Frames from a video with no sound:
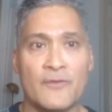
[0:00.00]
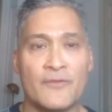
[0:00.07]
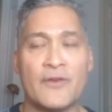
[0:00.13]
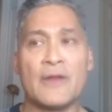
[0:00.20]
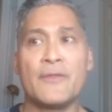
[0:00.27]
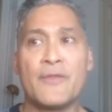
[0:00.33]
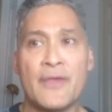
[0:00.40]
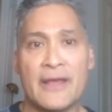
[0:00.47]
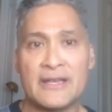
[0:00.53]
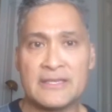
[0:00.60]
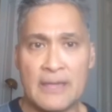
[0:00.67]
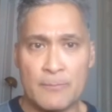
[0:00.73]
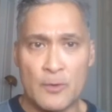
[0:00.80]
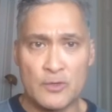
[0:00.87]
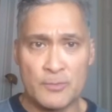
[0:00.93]
fun
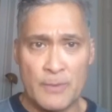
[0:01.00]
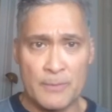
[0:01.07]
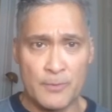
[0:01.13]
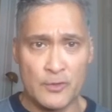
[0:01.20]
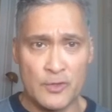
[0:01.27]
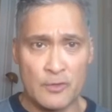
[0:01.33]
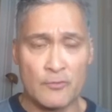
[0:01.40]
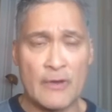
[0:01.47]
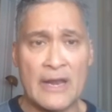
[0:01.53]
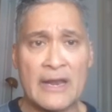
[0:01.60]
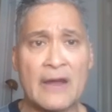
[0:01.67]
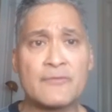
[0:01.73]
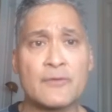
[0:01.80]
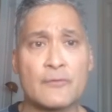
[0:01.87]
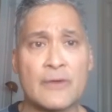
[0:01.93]
things that most people do
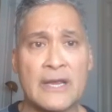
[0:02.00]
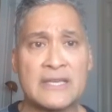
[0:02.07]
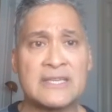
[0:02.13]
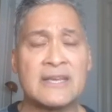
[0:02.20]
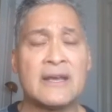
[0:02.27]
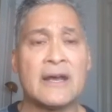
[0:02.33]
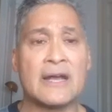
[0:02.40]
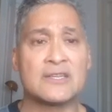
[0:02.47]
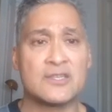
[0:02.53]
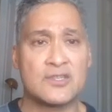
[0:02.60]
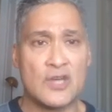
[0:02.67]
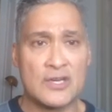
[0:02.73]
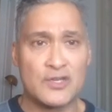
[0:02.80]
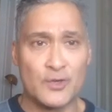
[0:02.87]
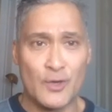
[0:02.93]
right after a race, I
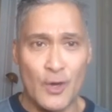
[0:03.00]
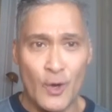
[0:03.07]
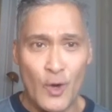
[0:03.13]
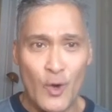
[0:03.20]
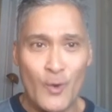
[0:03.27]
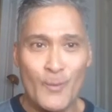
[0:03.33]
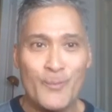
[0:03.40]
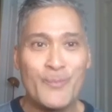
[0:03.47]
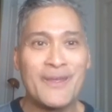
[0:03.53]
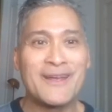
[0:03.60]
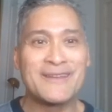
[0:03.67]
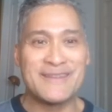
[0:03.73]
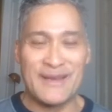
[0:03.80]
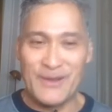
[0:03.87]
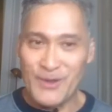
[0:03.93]
suggest you go home,
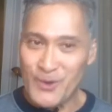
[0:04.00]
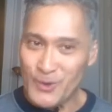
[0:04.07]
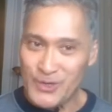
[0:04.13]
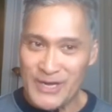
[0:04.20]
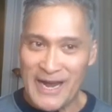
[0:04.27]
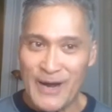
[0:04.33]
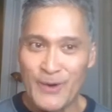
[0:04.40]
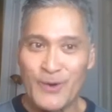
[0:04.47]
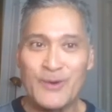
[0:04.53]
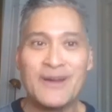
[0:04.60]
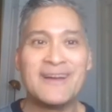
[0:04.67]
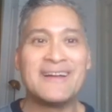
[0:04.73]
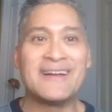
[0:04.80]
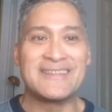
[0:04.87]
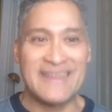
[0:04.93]
take a cool shower,
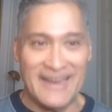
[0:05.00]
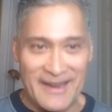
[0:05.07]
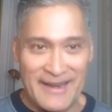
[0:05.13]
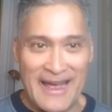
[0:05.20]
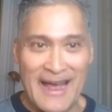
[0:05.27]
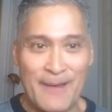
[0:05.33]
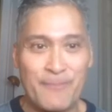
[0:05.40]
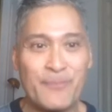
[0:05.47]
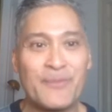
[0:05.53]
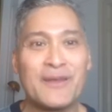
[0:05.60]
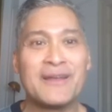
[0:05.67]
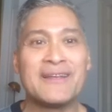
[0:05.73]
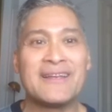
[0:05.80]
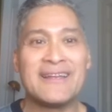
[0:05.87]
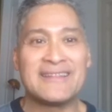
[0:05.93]
take a nap,
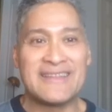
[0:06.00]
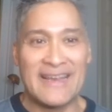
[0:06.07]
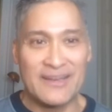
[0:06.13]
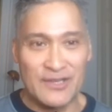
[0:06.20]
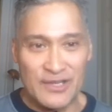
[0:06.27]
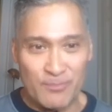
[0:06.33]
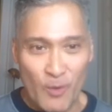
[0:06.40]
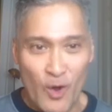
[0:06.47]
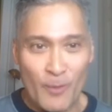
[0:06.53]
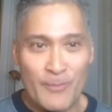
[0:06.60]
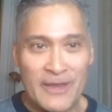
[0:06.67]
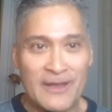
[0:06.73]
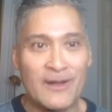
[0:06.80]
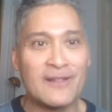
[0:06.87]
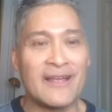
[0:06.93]
take a small
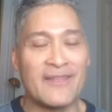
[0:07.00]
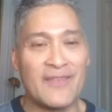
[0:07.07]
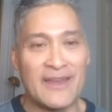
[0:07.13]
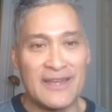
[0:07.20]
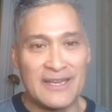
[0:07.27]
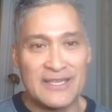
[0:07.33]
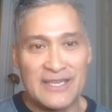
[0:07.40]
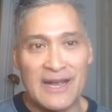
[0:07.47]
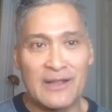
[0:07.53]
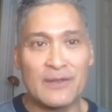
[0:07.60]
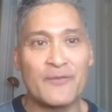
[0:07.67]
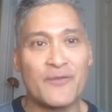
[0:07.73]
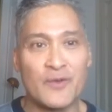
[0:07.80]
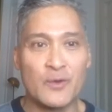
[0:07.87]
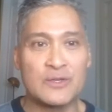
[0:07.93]
meal, and then eat
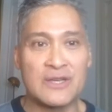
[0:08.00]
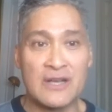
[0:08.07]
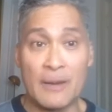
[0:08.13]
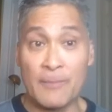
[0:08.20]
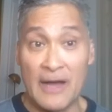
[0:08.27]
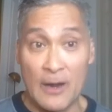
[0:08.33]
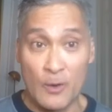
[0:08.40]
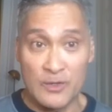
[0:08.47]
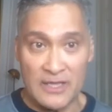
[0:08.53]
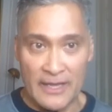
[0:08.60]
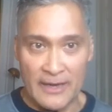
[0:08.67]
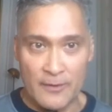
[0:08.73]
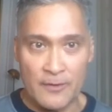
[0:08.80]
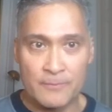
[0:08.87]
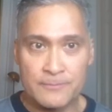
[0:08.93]
solid foods a couple hours
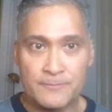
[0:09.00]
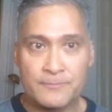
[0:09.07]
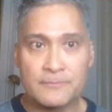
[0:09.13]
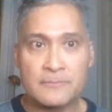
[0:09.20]
later.